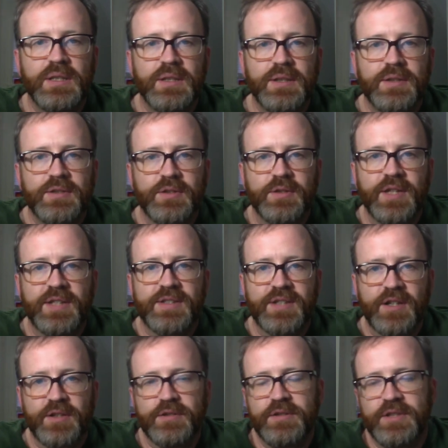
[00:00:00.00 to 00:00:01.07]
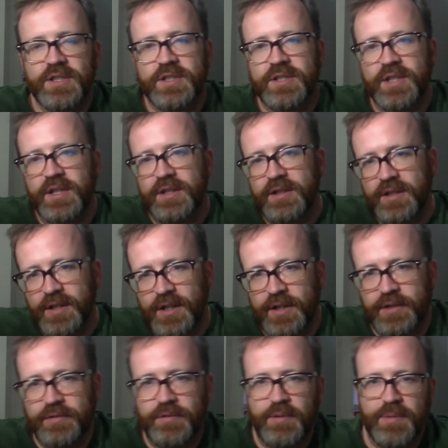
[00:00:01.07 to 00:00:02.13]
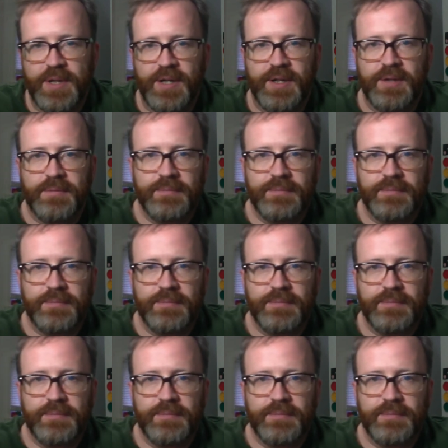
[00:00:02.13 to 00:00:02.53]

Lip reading: So that's other initiated other repair.